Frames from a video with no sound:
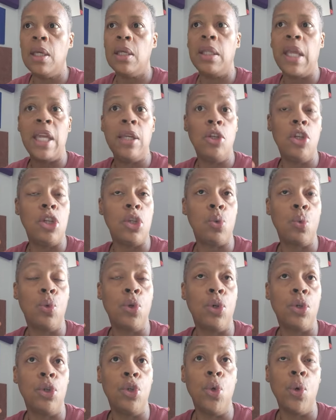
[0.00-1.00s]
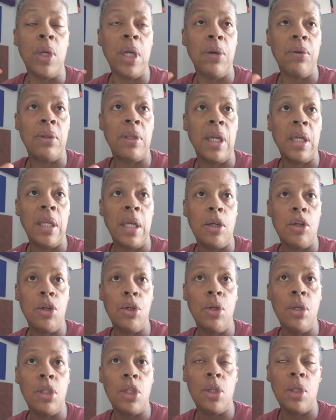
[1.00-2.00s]
They just were doing everything they
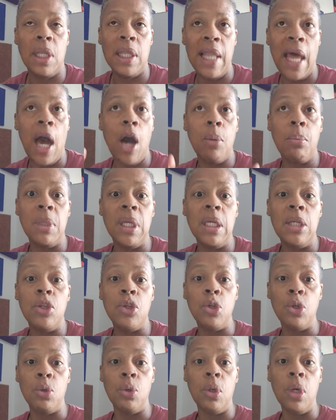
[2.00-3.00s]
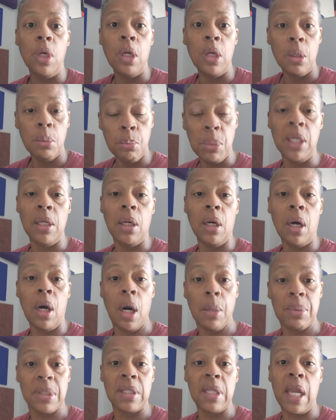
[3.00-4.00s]
could to allow me to be an
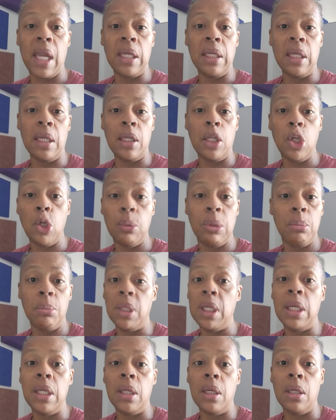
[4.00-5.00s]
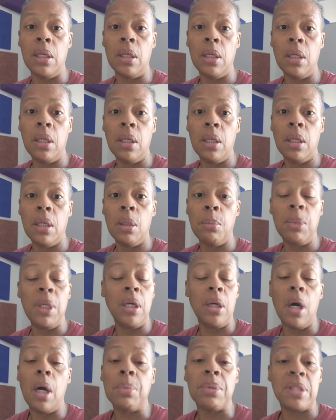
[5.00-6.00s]
upstanding human being,
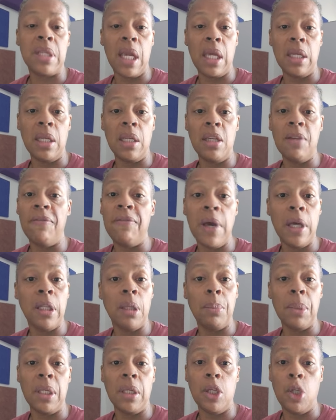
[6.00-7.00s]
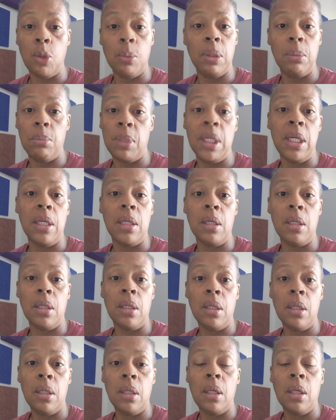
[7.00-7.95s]
be an upstanding, developing human being.